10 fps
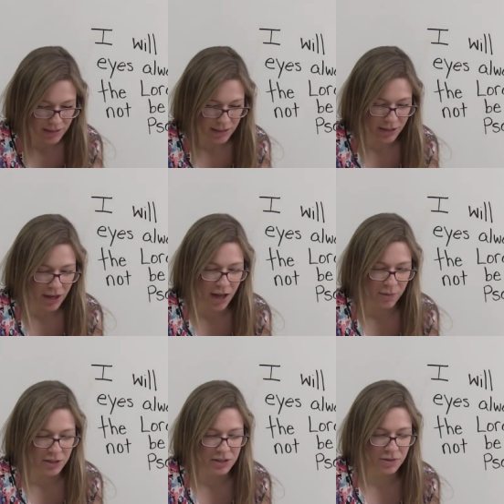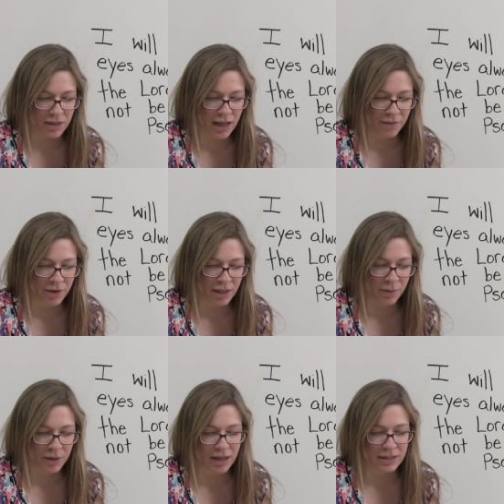Dear God, we're so thankful
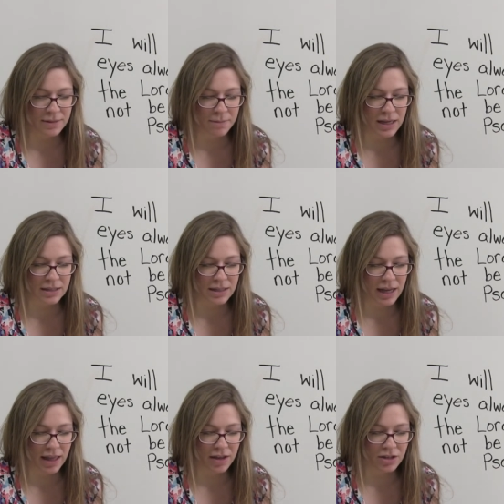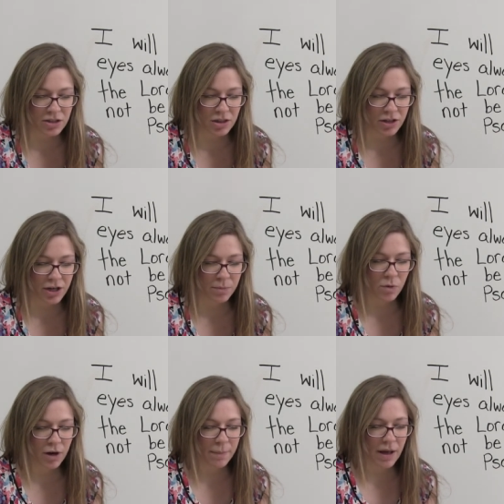that we get to meet together to learn
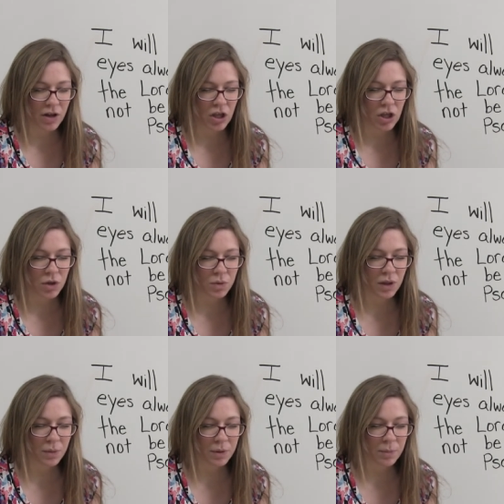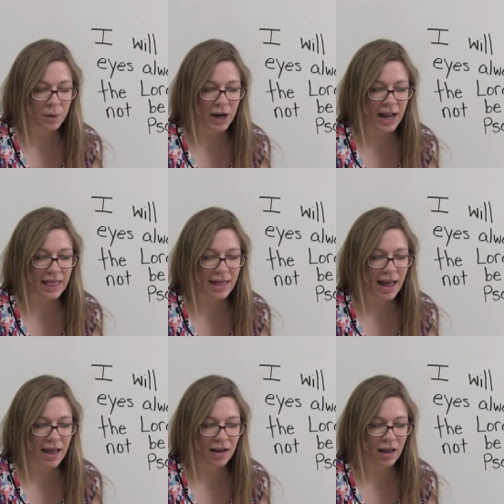more about you. We pray
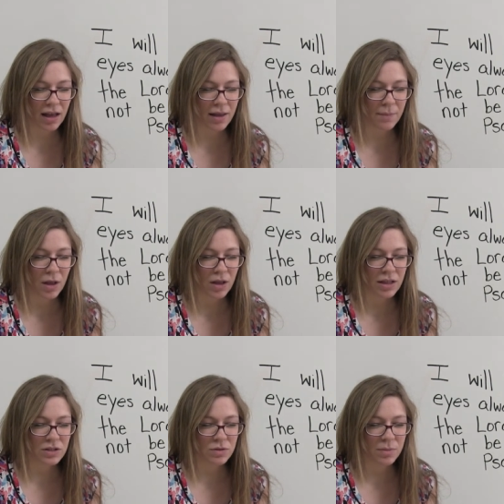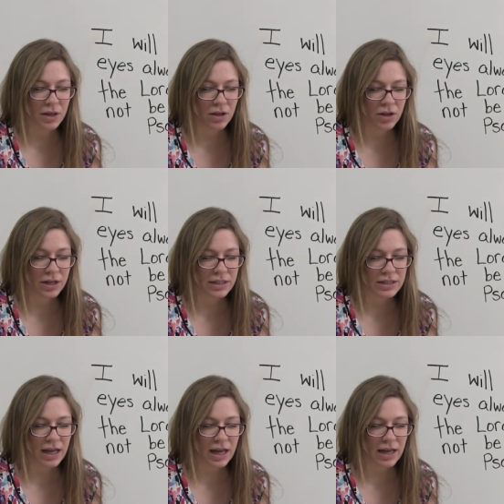that um, this would be a
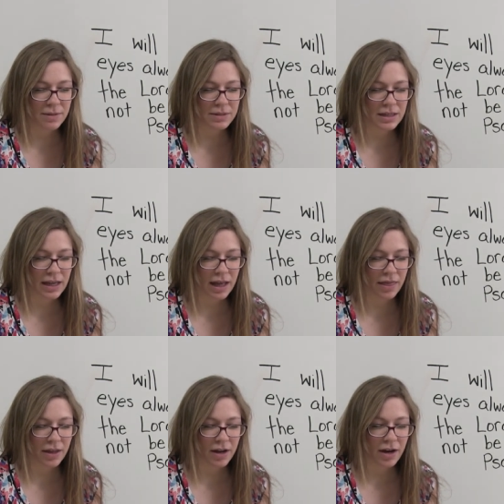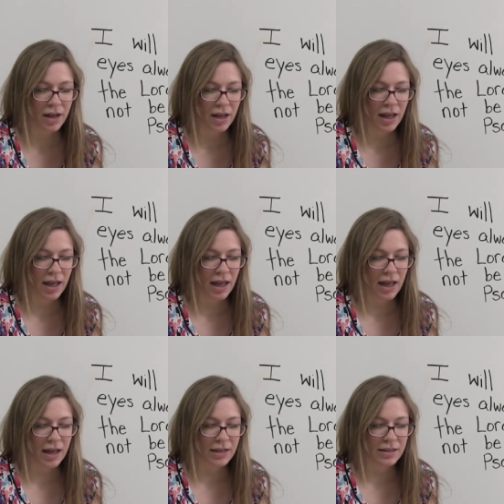good time together
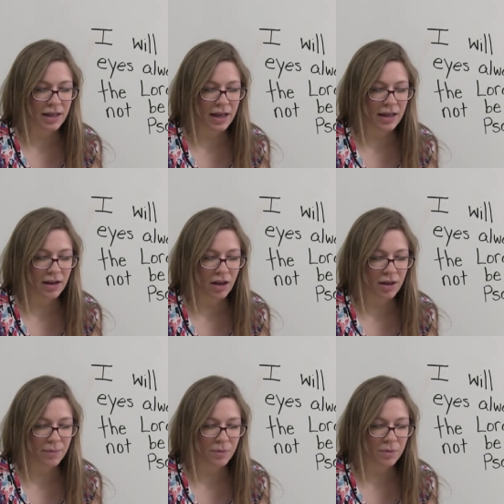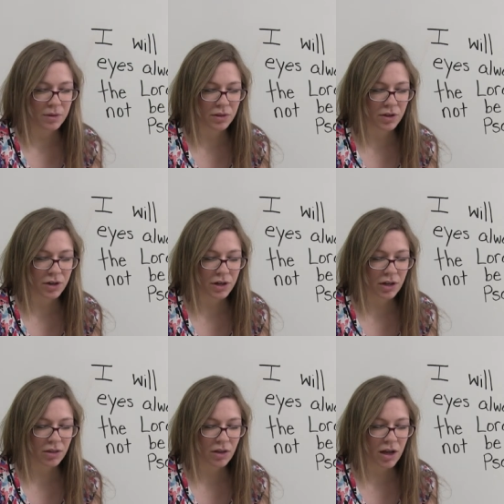and that um, we would
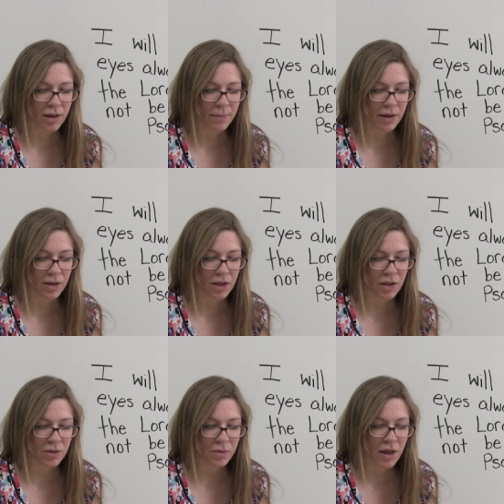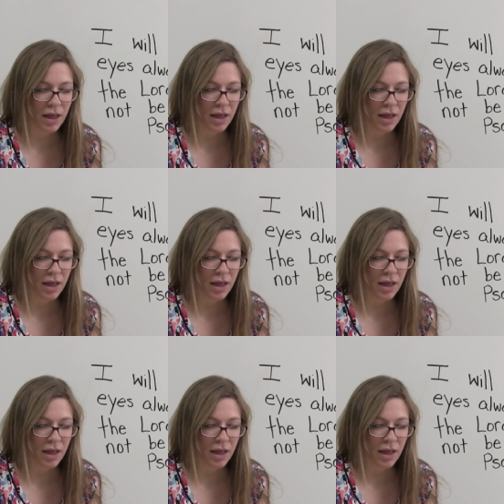learn a lot about you